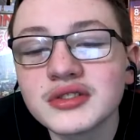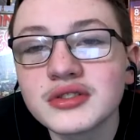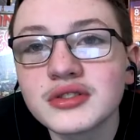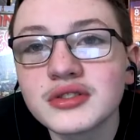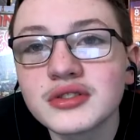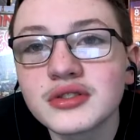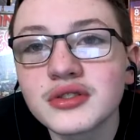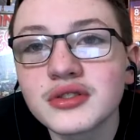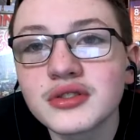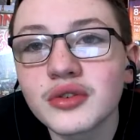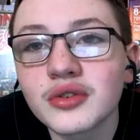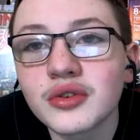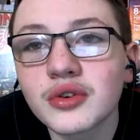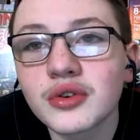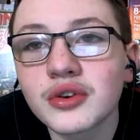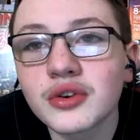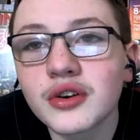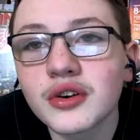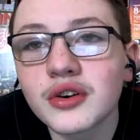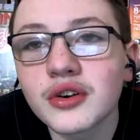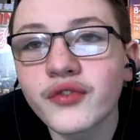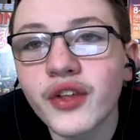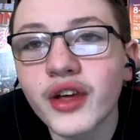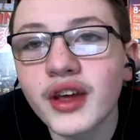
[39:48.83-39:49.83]
or
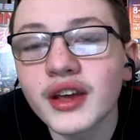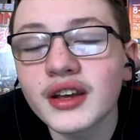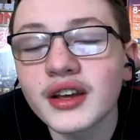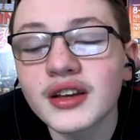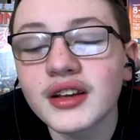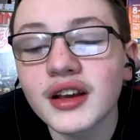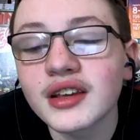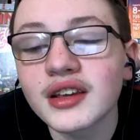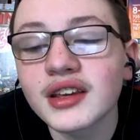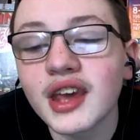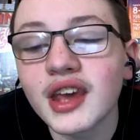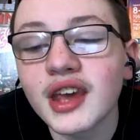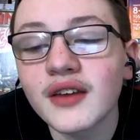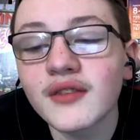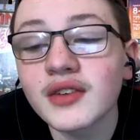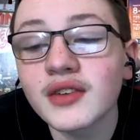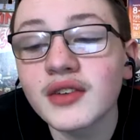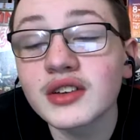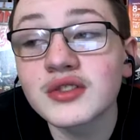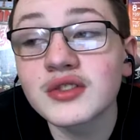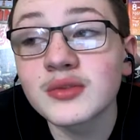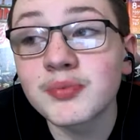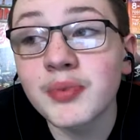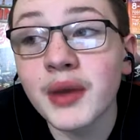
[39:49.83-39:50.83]
if like a game
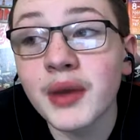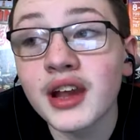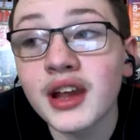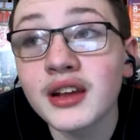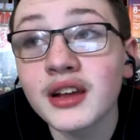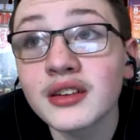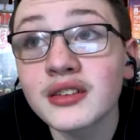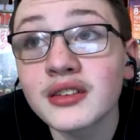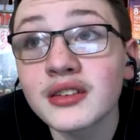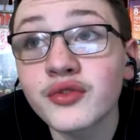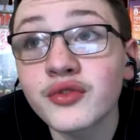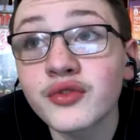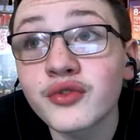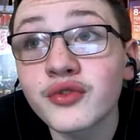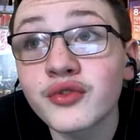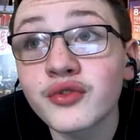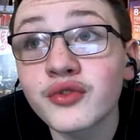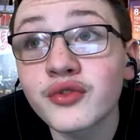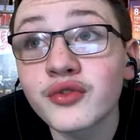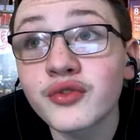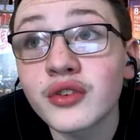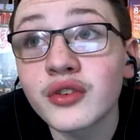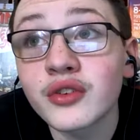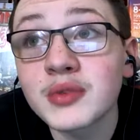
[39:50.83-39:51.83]
gets banned from
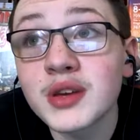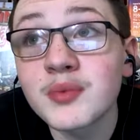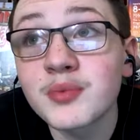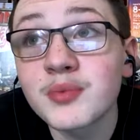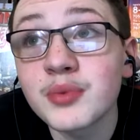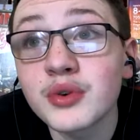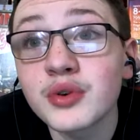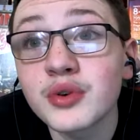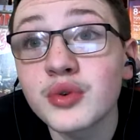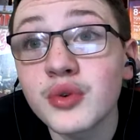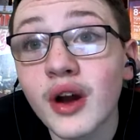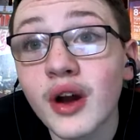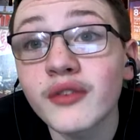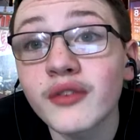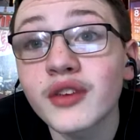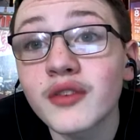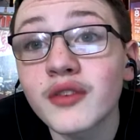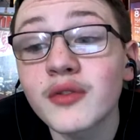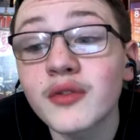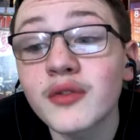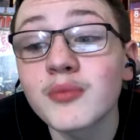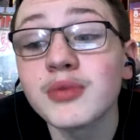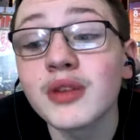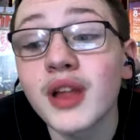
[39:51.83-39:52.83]
people who haven't
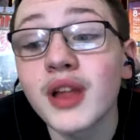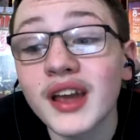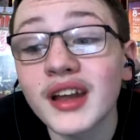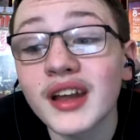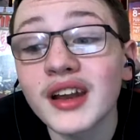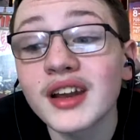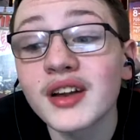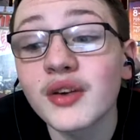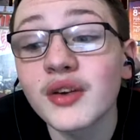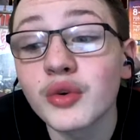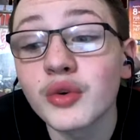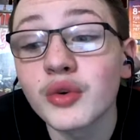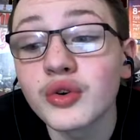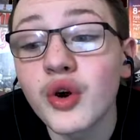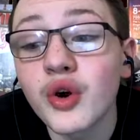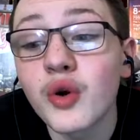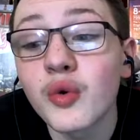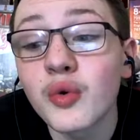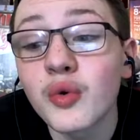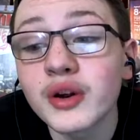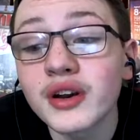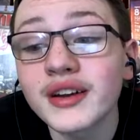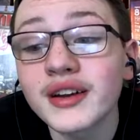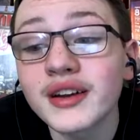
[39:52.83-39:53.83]
even played it or know
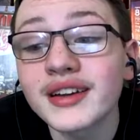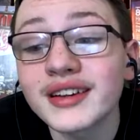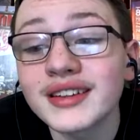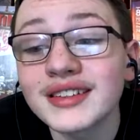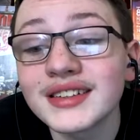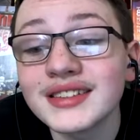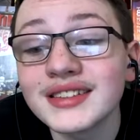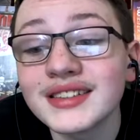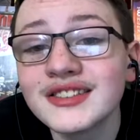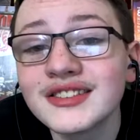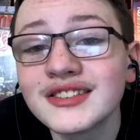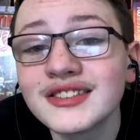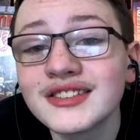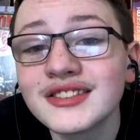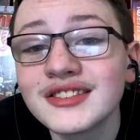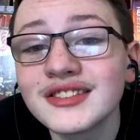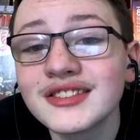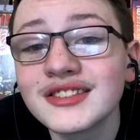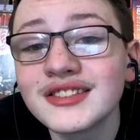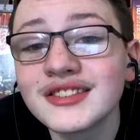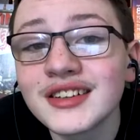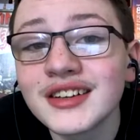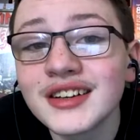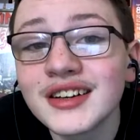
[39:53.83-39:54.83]
what it is,
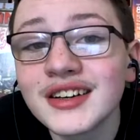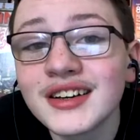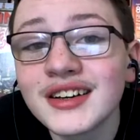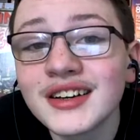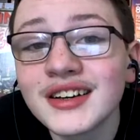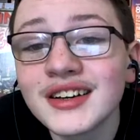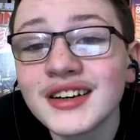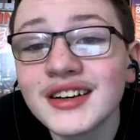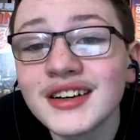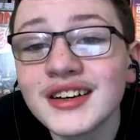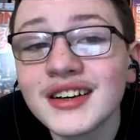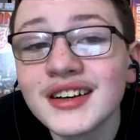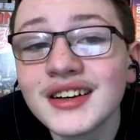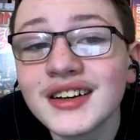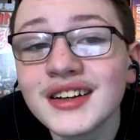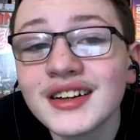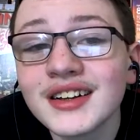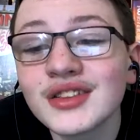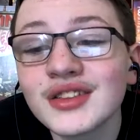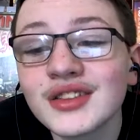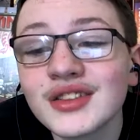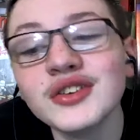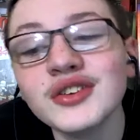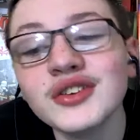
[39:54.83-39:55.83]

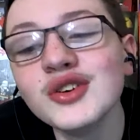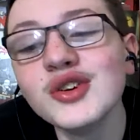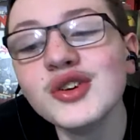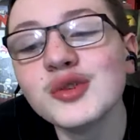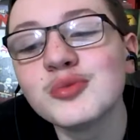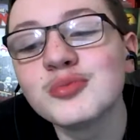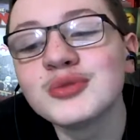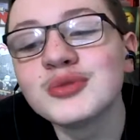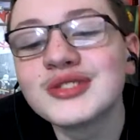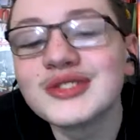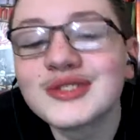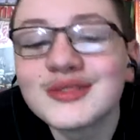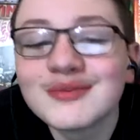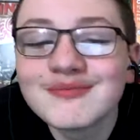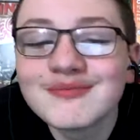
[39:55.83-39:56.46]
they're noobs.